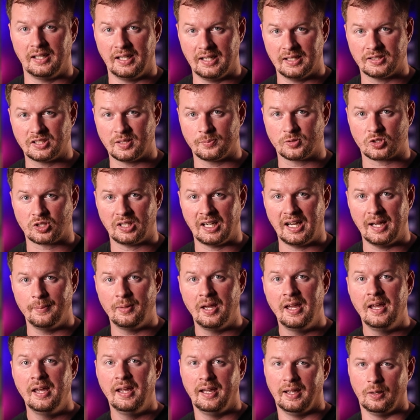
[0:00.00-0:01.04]
and subscribe,
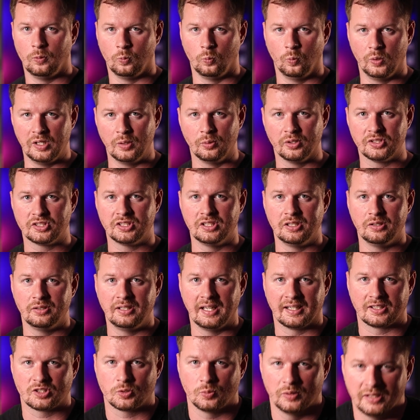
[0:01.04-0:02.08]
and we will see you next